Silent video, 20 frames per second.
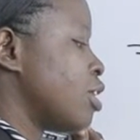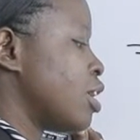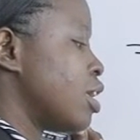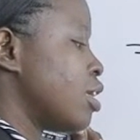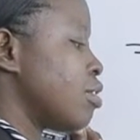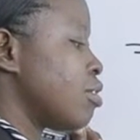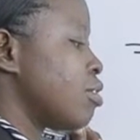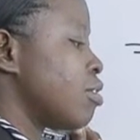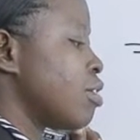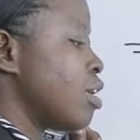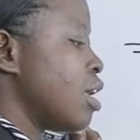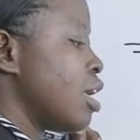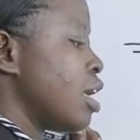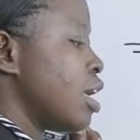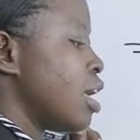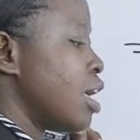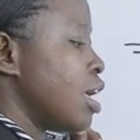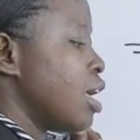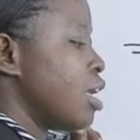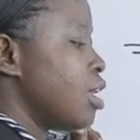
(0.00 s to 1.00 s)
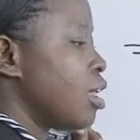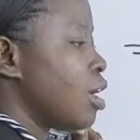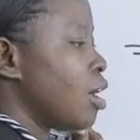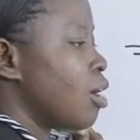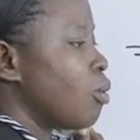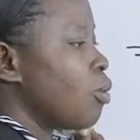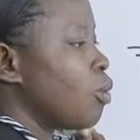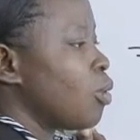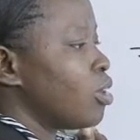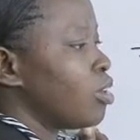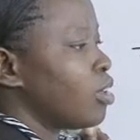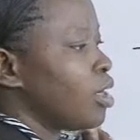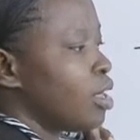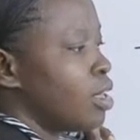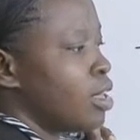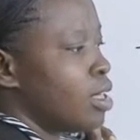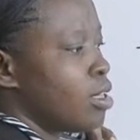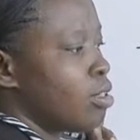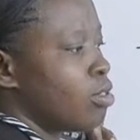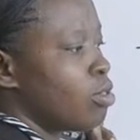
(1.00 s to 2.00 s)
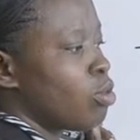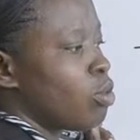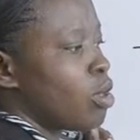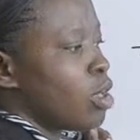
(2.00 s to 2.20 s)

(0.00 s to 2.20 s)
days and a quarter days.